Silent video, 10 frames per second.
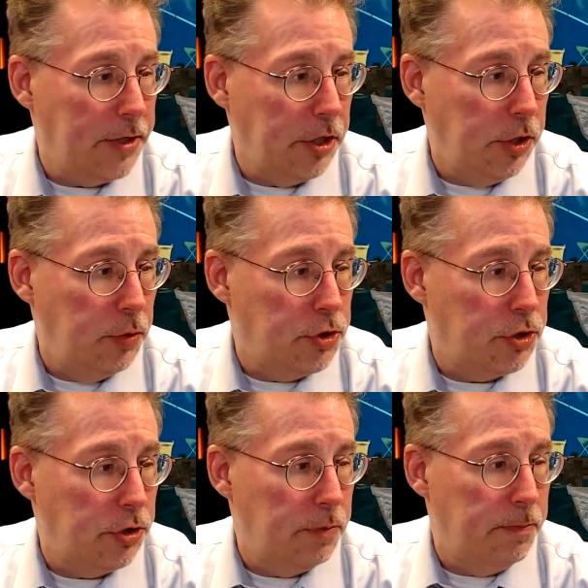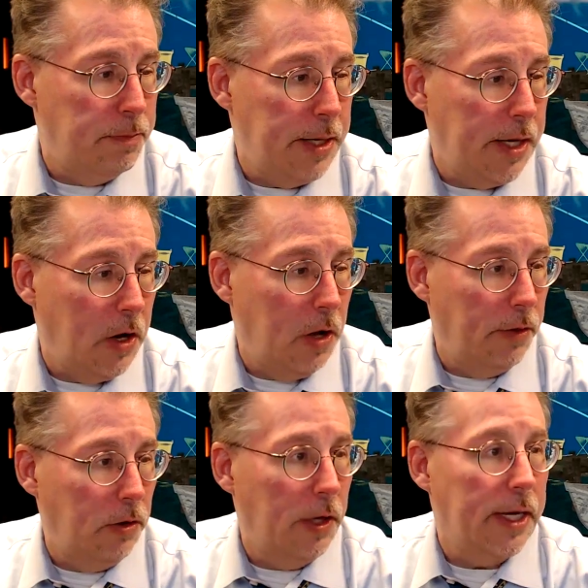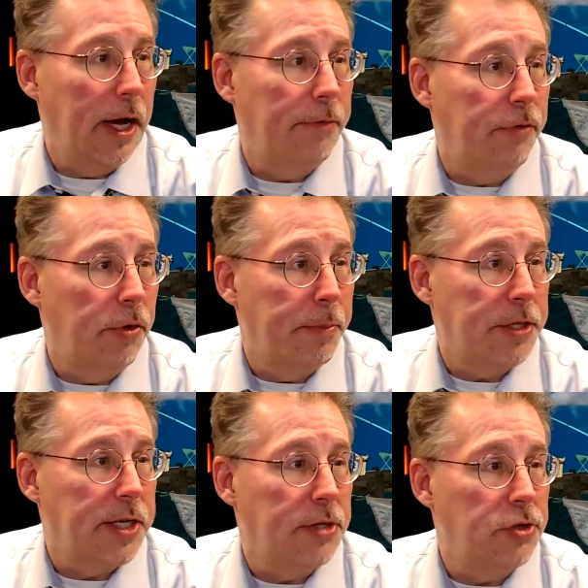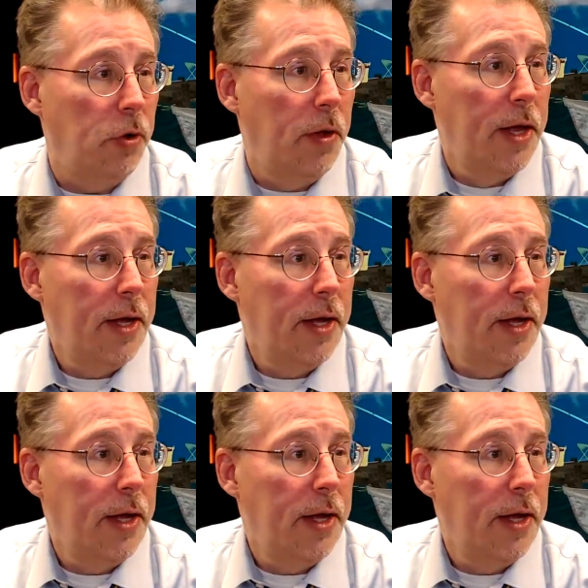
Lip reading: you should be on the lookout for the potential